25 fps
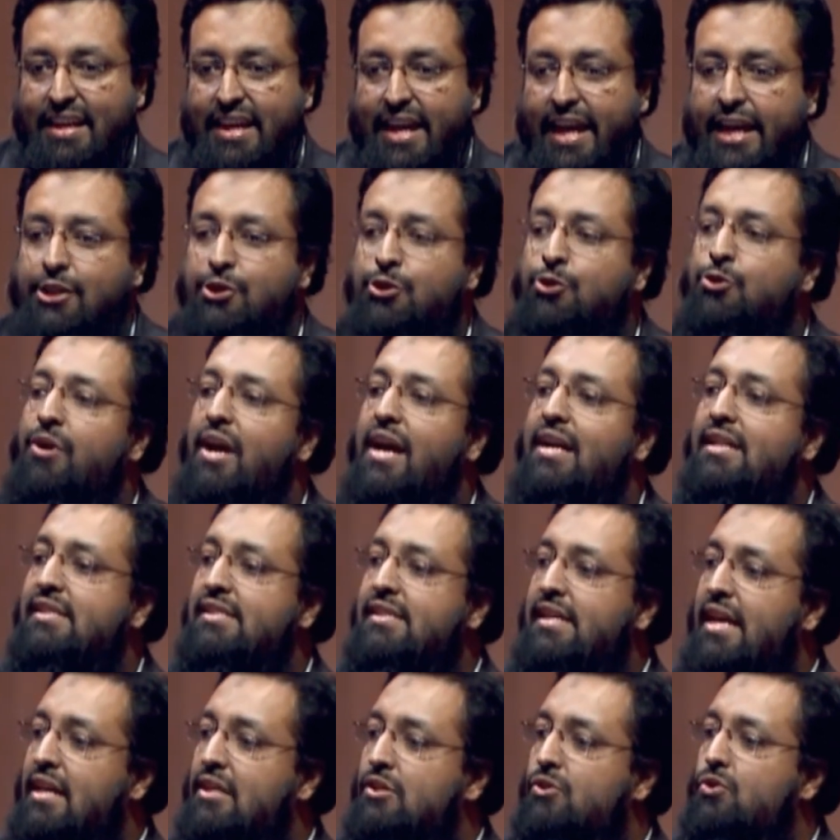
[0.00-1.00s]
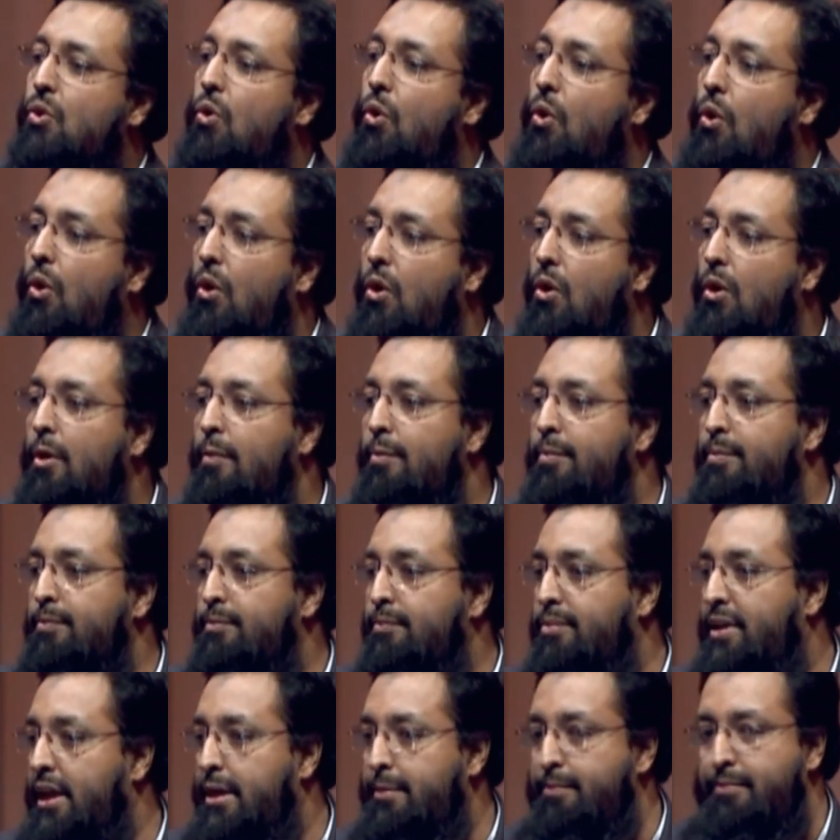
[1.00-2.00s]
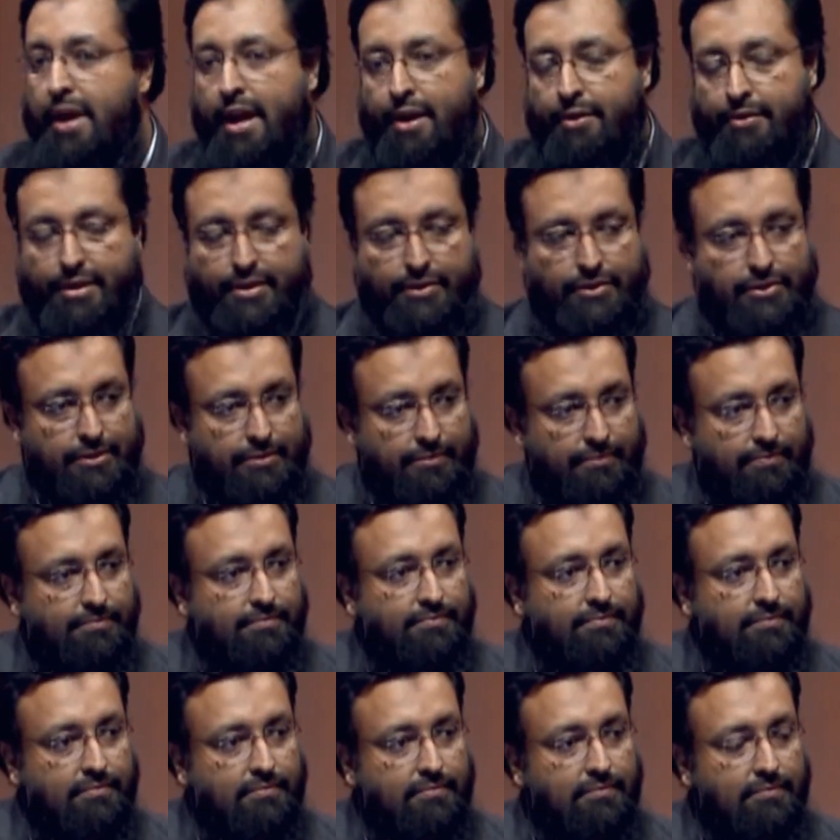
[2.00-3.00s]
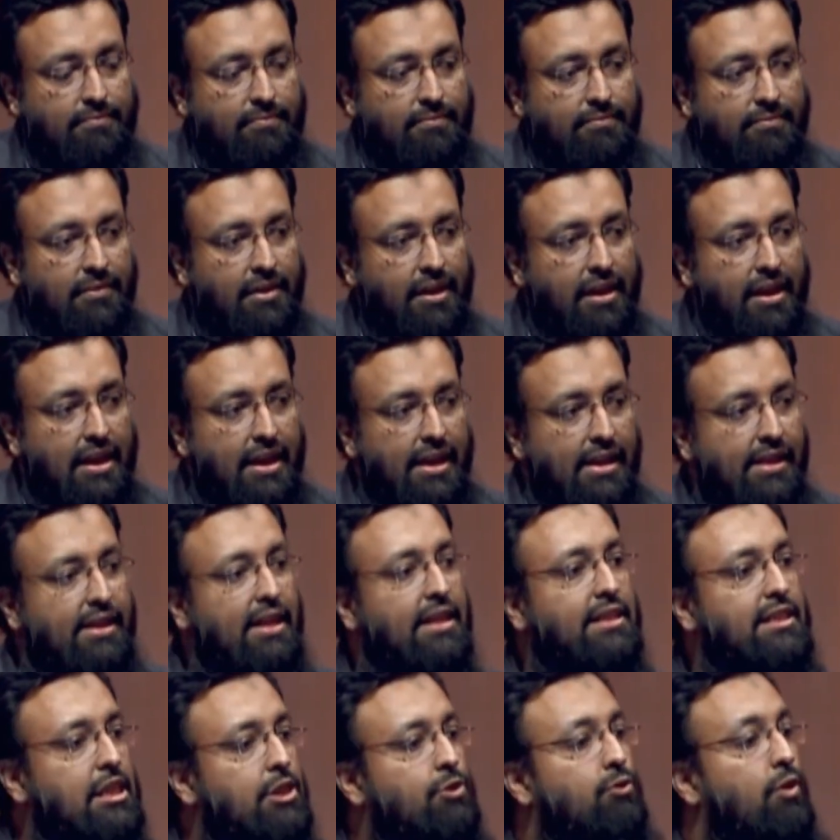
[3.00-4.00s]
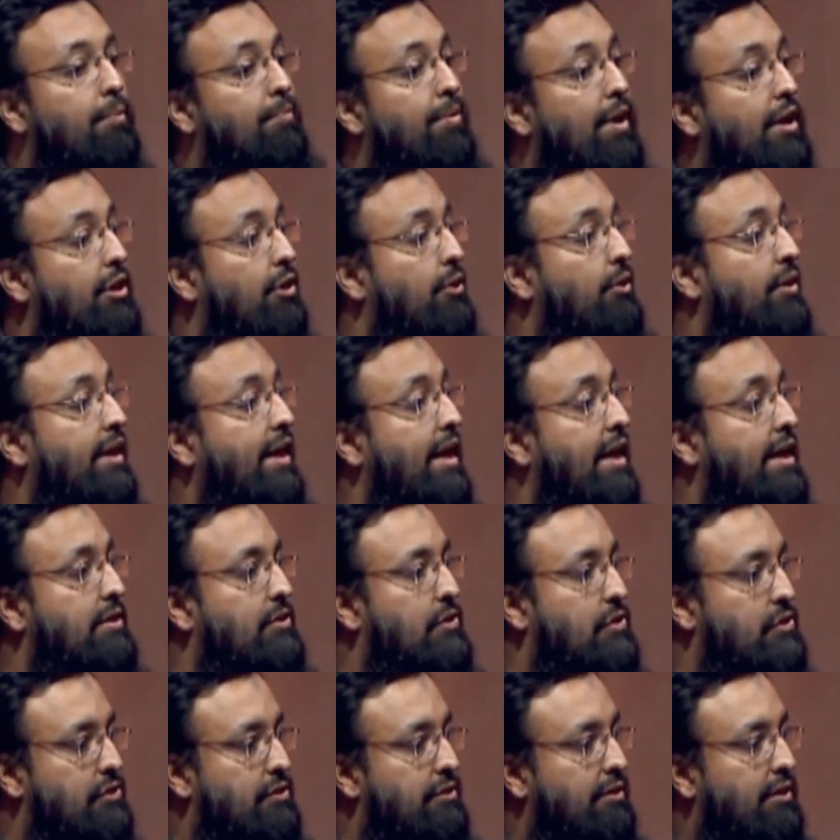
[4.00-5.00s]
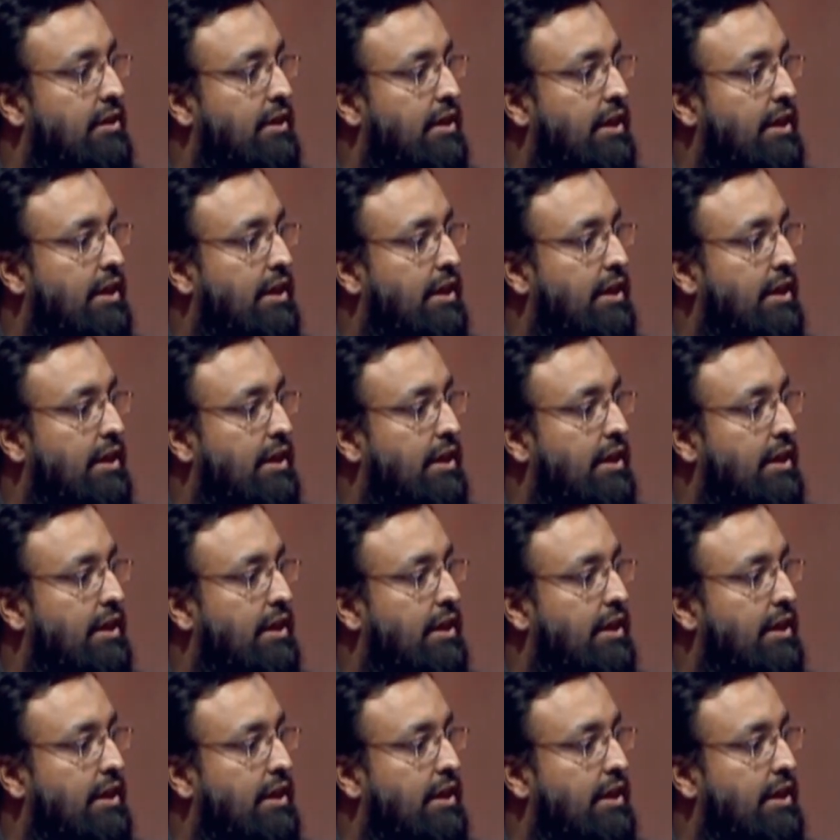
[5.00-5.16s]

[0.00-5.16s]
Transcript: It transcends all blood barriers. This is what brotherhood is.